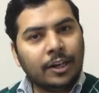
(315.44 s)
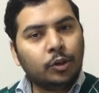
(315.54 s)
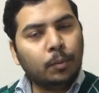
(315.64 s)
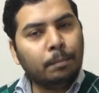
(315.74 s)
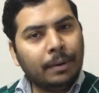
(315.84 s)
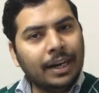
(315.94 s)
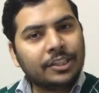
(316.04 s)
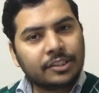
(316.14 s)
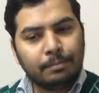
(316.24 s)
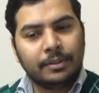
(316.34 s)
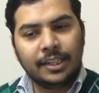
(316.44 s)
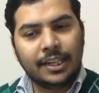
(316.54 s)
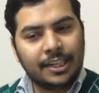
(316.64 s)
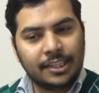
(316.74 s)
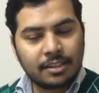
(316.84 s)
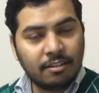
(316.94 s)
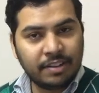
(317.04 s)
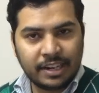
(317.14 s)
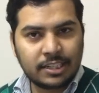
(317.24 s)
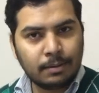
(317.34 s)
trying to build something that is
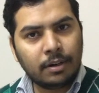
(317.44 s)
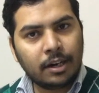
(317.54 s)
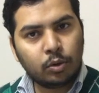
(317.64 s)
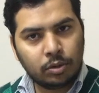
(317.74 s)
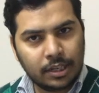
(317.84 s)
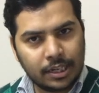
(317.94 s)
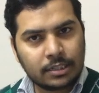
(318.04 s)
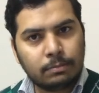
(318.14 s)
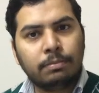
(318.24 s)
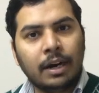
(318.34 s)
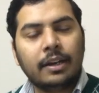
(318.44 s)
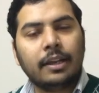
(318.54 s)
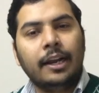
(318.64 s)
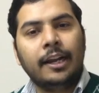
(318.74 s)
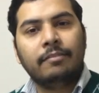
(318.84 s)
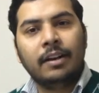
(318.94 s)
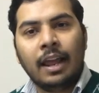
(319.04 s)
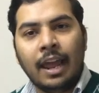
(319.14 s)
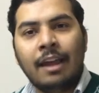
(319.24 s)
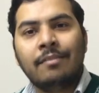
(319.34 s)
very similar to this but it will
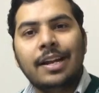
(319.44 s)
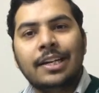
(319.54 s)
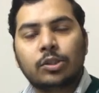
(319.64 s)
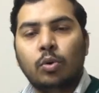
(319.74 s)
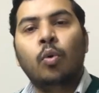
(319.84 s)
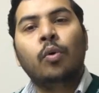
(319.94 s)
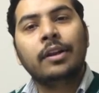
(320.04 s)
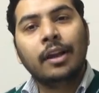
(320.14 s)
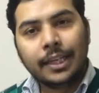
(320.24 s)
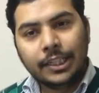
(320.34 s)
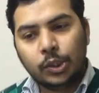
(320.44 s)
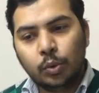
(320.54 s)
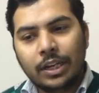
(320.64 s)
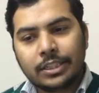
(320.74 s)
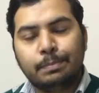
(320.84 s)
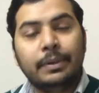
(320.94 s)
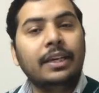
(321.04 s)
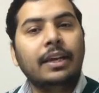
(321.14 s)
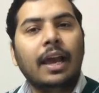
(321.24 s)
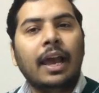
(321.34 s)
have its own
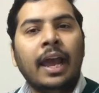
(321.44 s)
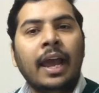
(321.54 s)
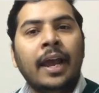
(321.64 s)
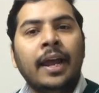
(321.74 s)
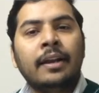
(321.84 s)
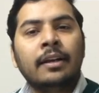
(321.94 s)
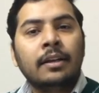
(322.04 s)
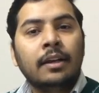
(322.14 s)
USP and